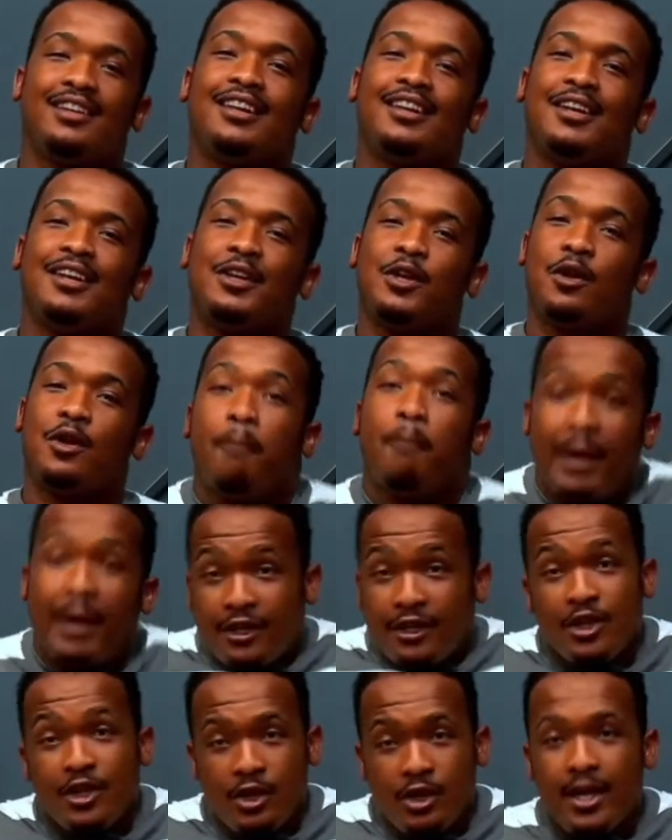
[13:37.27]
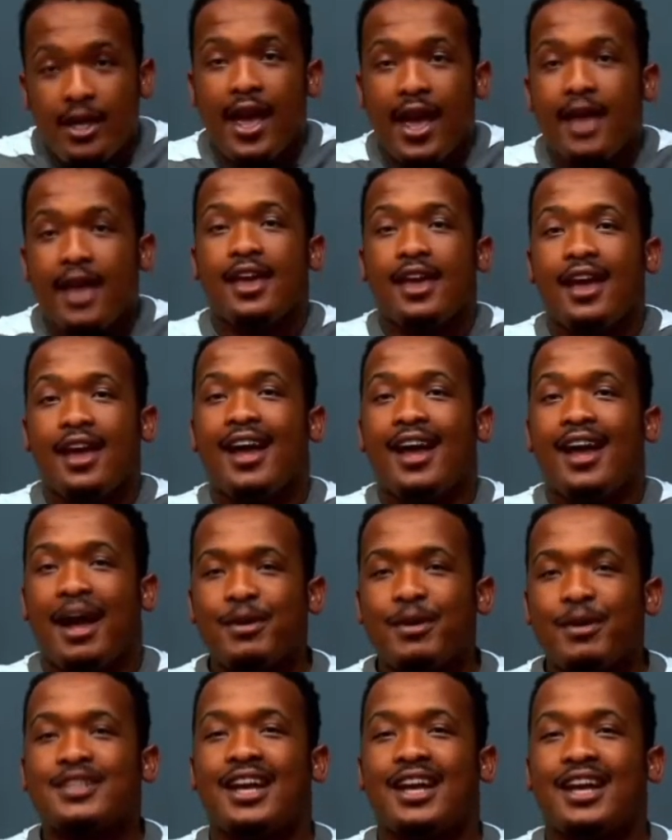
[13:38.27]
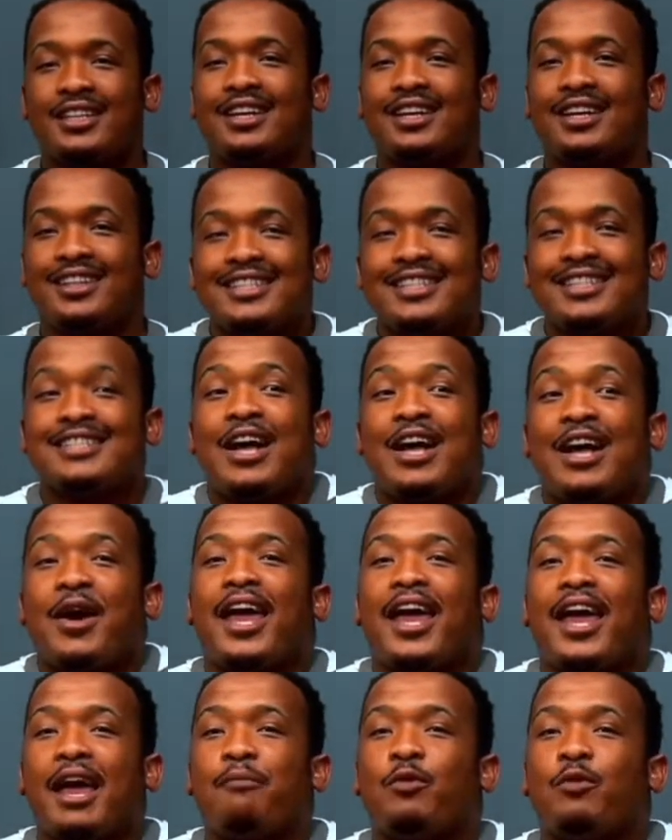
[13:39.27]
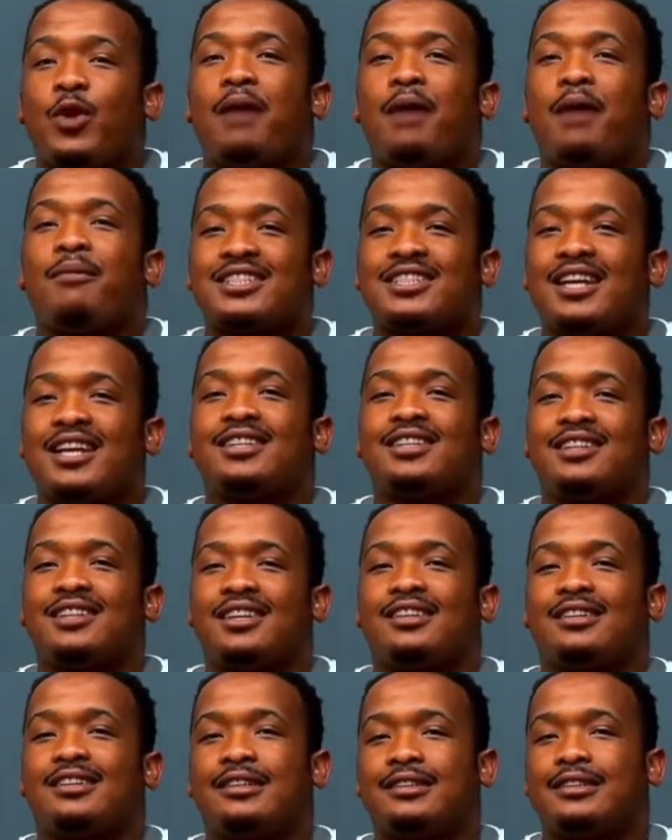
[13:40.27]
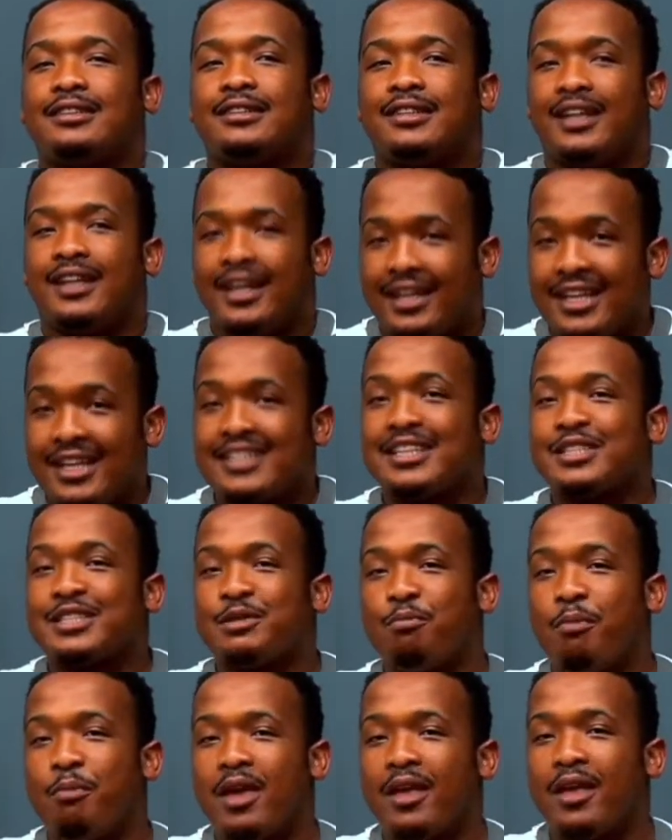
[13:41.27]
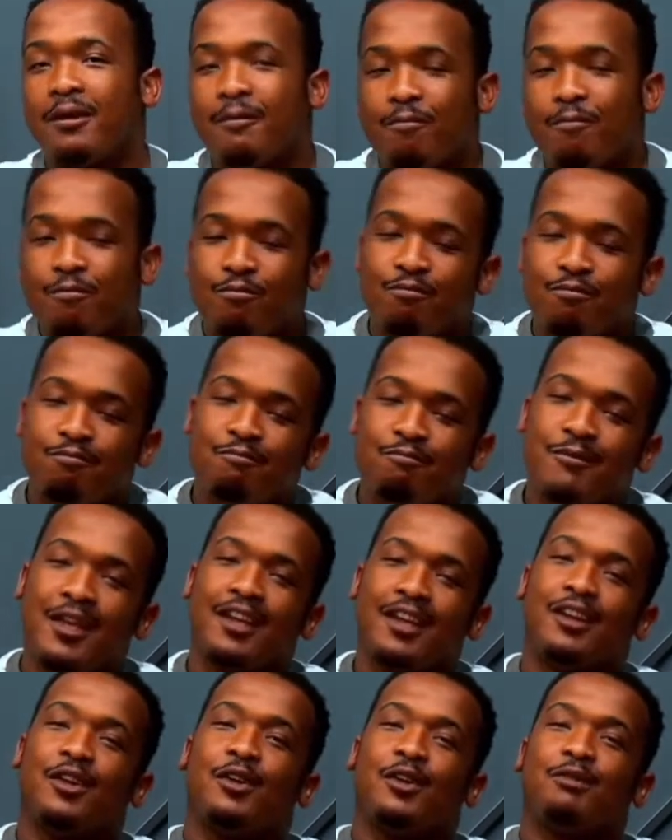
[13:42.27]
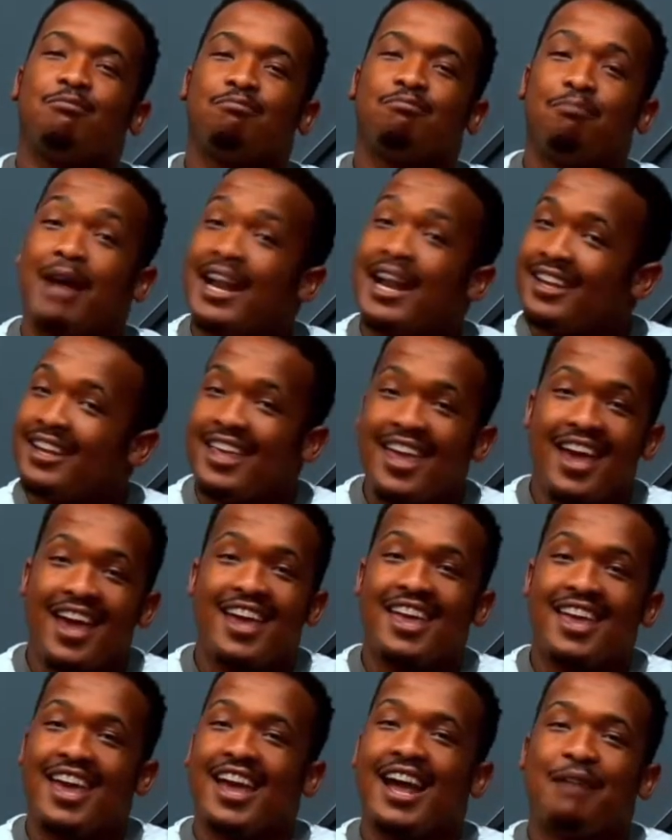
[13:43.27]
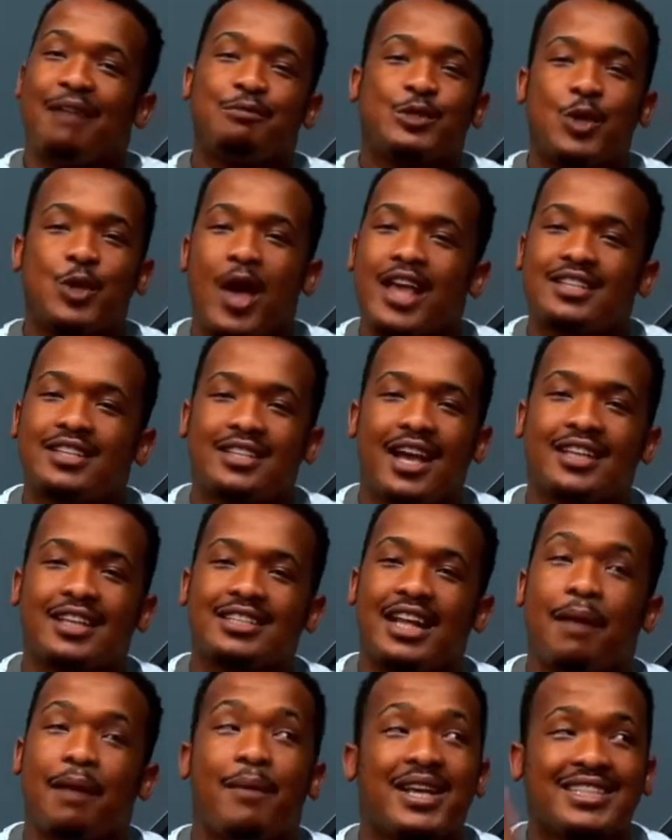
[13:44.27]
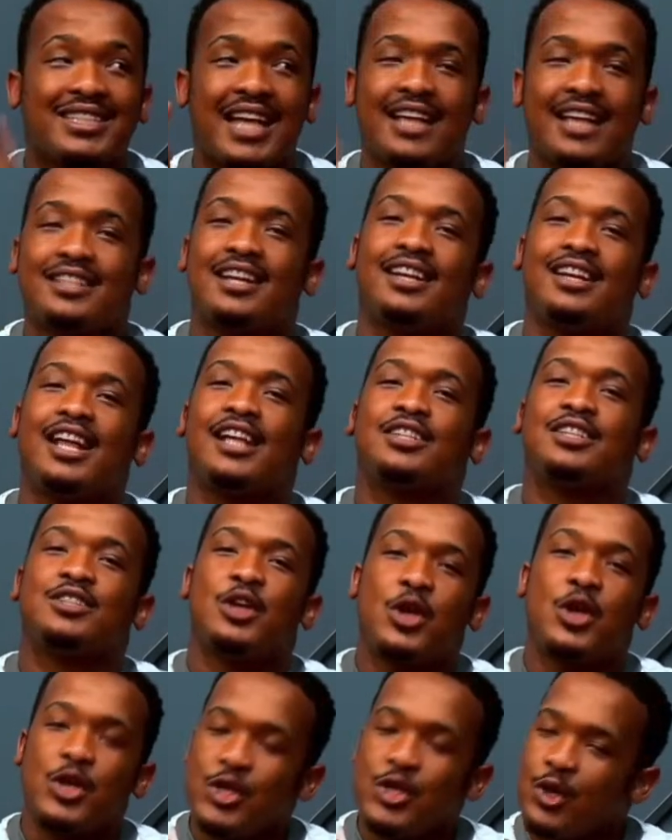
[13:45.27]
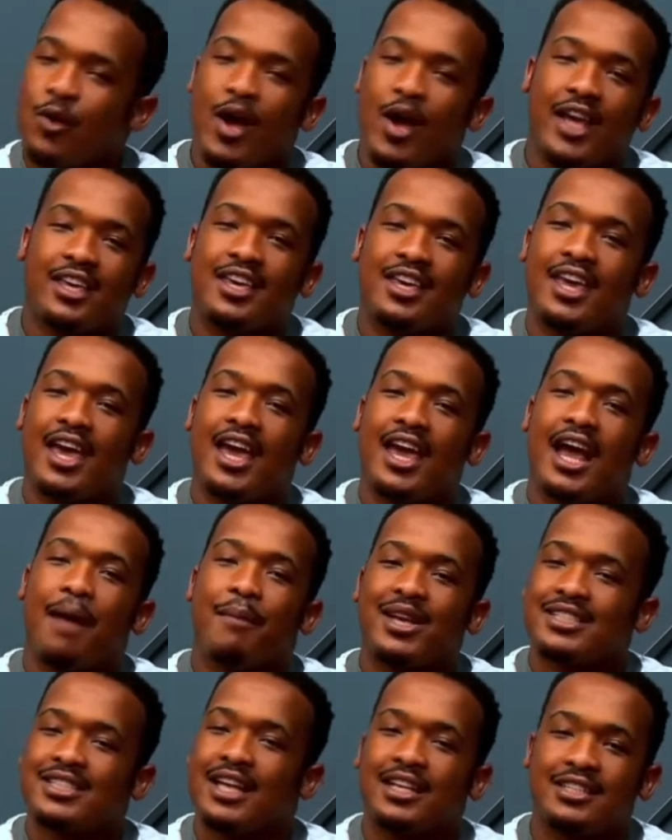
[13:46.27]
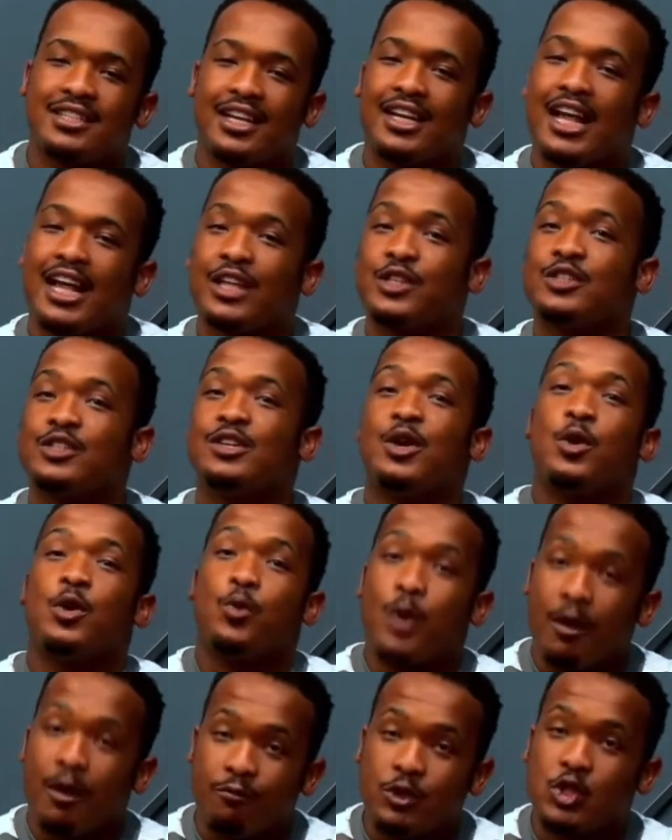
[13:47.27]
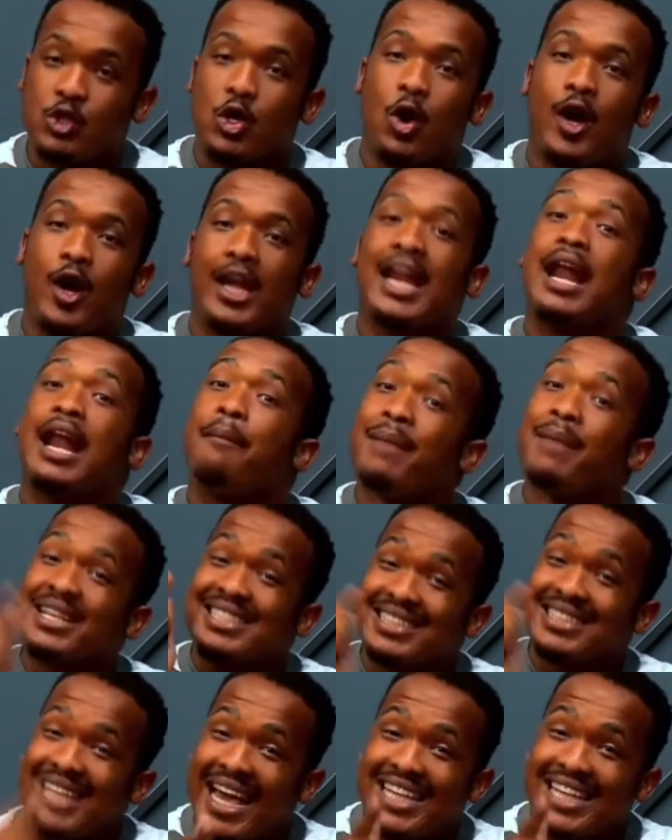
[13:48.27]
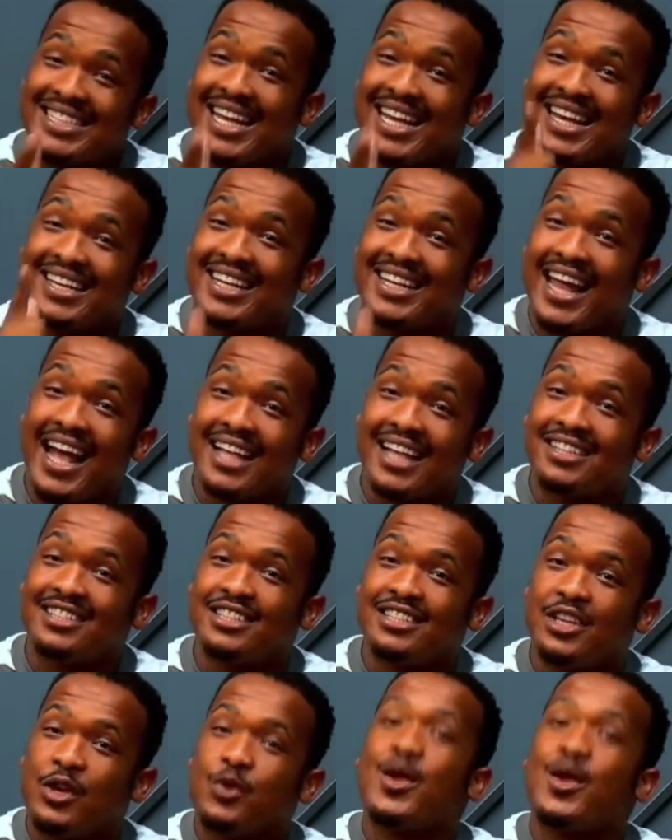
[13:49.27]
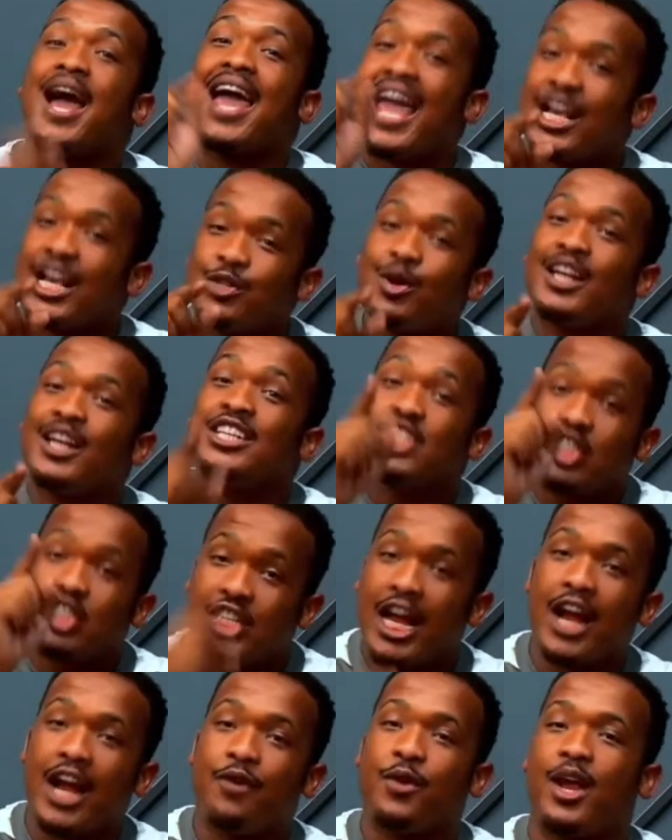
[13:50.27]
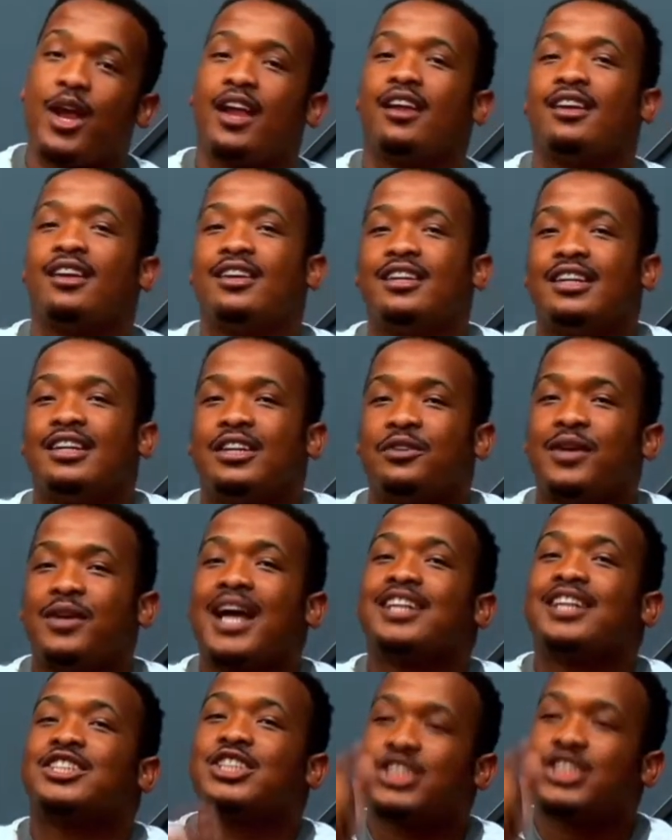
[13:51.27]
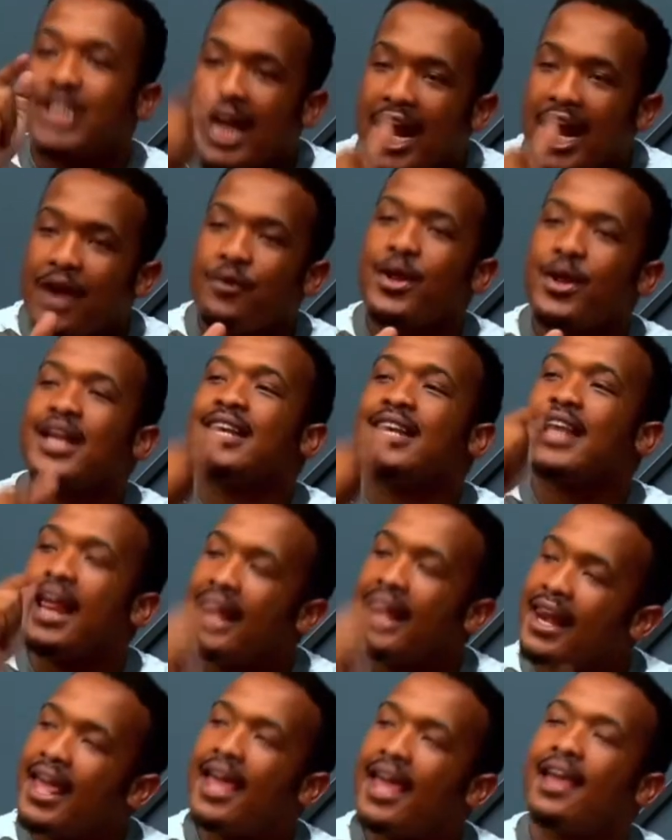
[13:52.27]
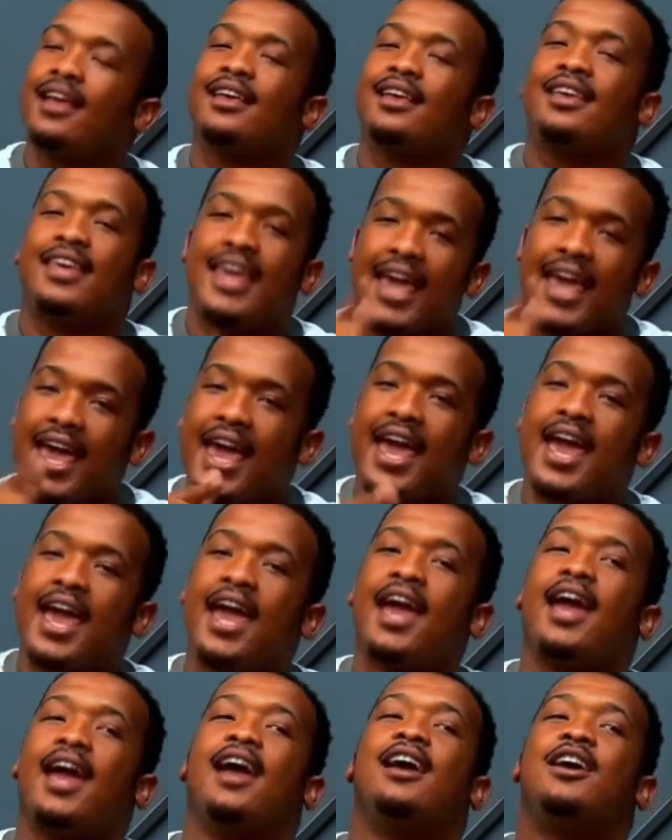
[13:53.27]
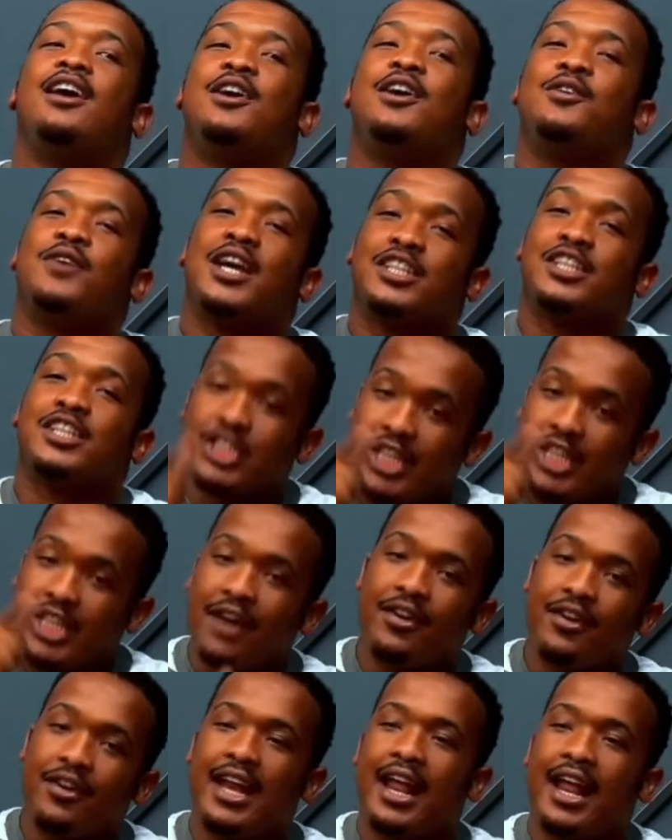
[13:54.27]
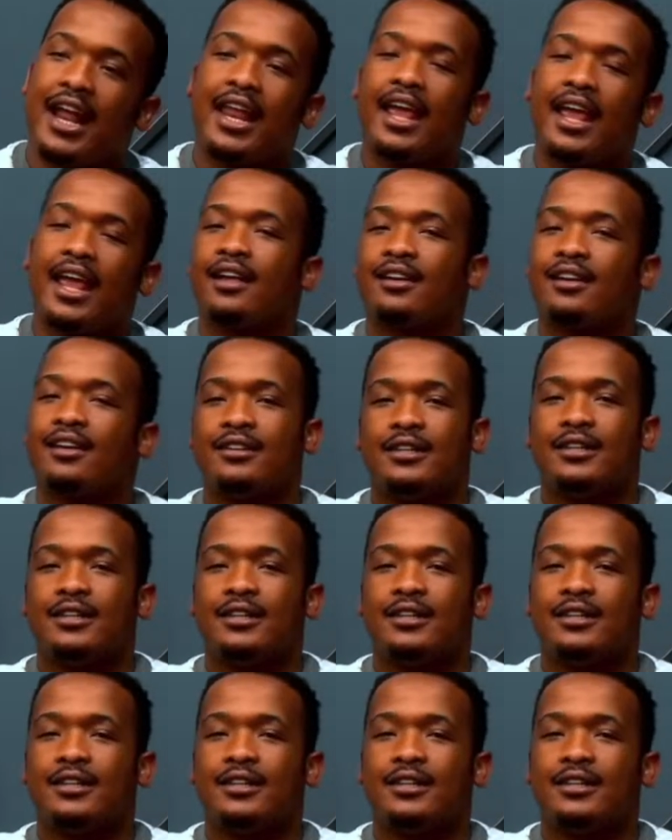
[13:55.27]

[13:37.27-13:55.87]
You know, but yeah, I'm excited. This is how I am when I'm excited. Yeah, this is me, you know. But yeah, I'm so excited. I'm excited that you are here. I'm excited that we have joined. And I'm excited that you are actually sharing. We are sharing the link. Yeah, we are sharing the link.